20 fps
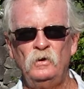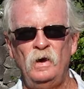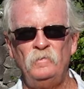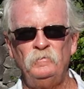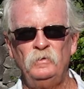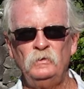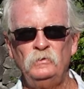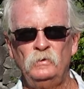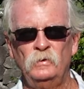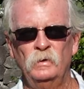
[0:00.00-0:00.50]

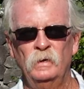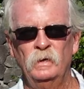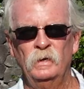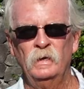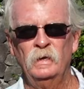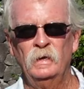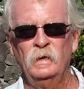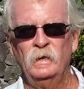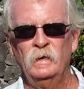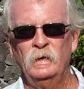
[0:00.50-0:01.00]
office,
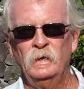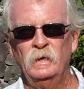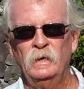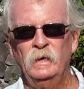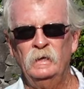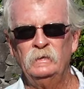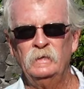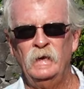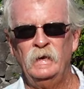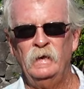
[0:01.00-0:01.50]

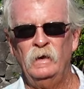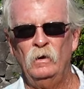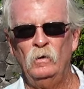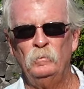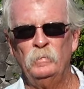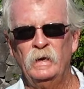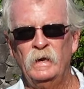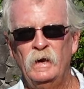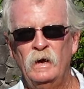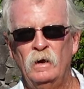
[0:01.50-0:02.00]
and they
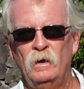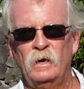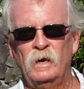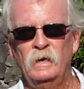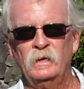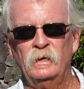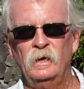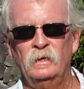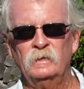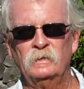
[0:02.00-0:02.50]
helped me out.
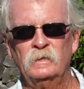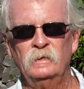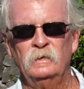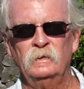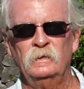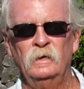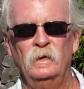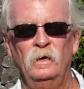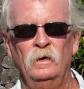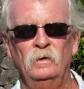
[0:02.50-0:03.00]
I got
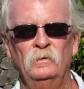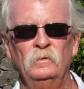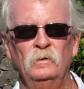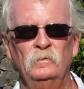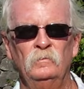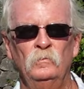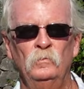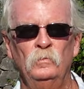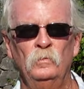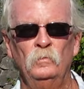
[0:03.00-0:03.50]
the
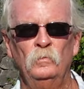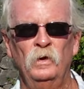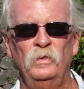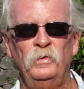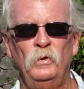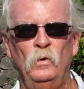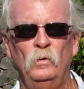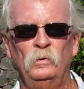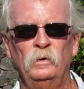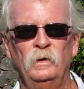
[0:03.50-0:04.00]

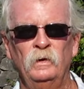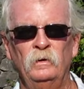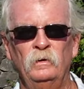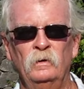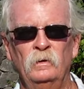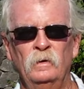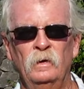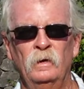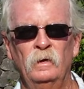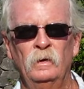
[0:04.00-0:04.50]
withholding
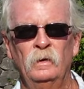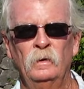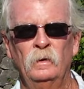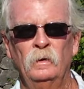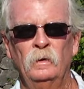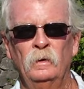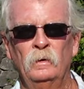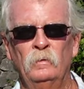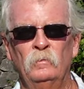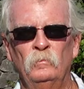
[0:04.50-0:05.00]

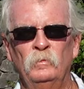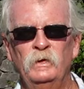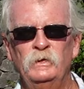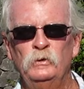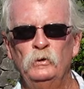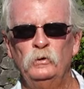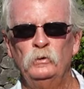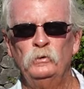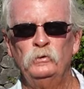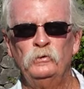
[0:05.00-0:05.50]

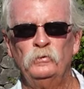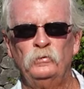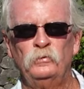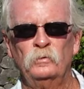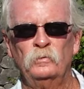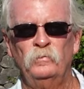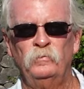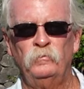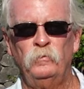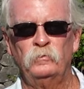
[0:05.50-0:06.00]
reduced
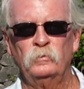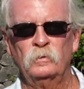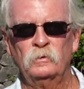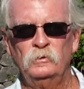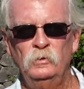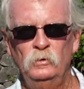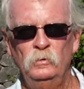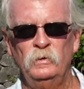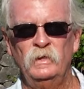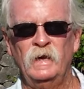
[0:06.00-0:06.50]

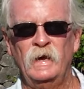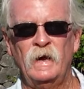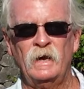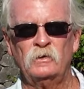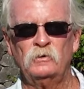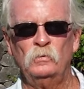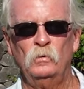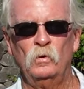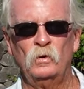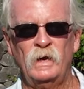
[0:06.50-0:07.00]
to the
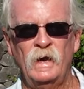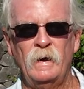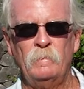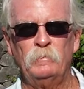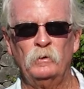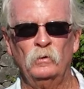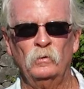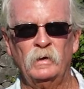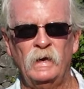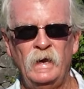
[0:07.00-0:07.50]
actual
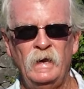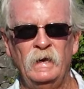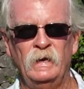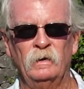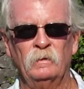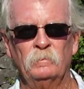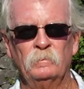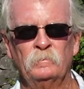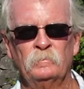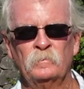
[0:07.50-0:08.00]
capital gain,
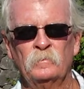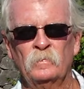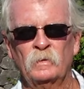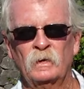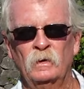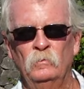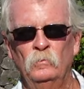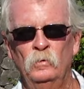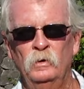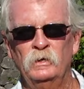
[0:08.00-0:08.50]

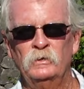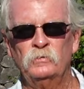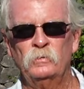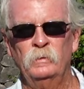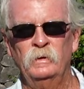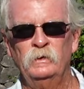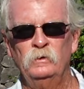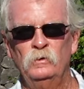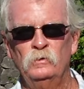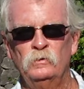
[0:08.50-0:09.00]
which
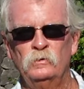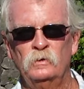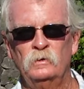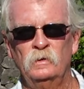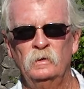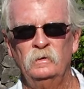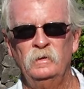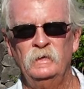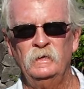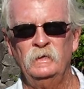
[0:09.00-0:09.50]

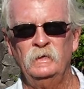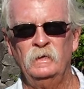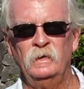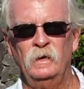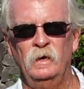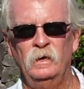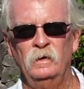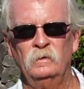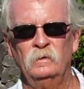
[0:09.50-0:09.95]
reduced the,